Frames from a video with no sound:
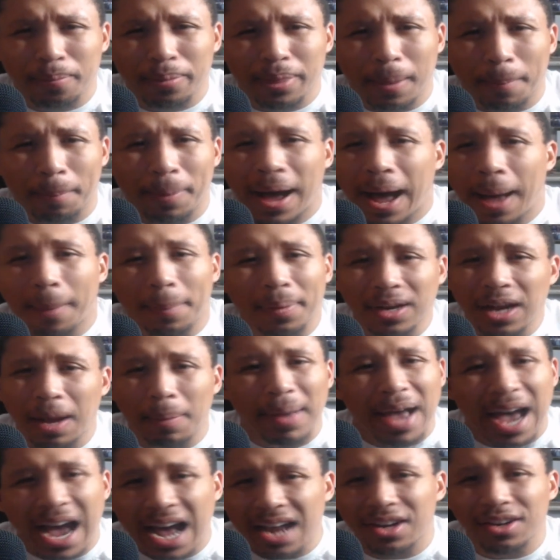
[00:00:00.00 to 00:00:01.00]
popping
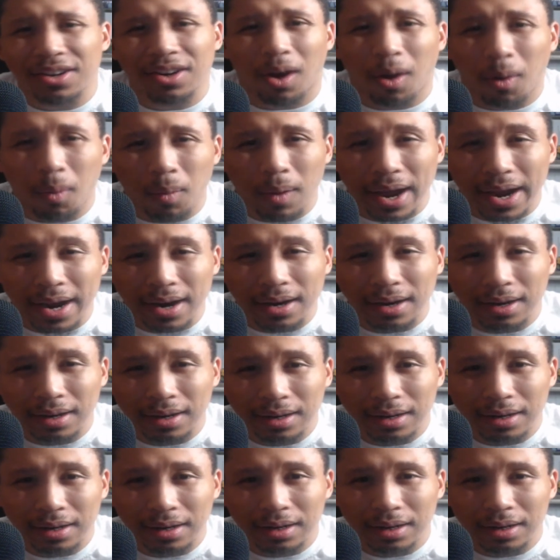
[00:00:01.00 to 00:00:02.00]
up out of nowhere
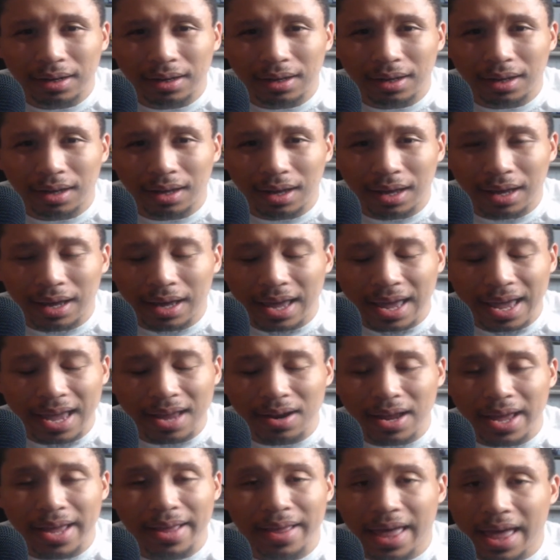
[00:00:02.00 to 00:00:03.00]

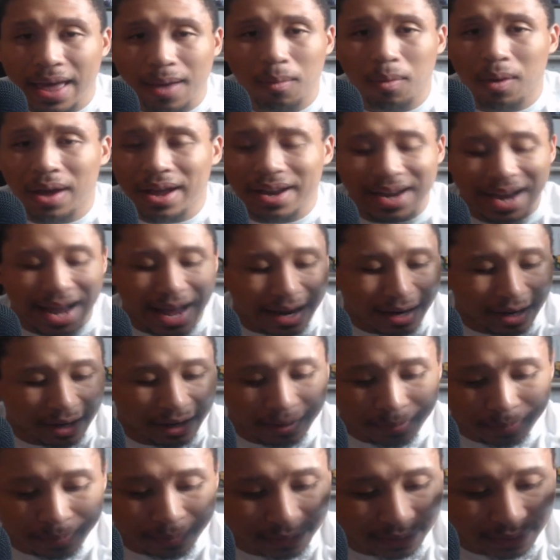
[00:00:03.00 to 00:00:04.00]
and whatnot?
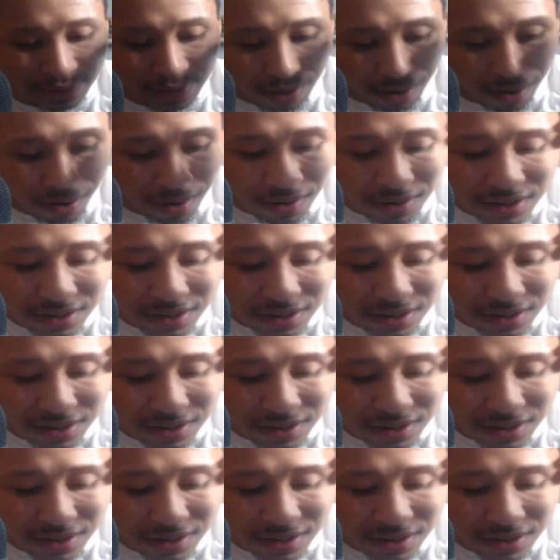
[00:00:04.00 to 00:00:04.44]
All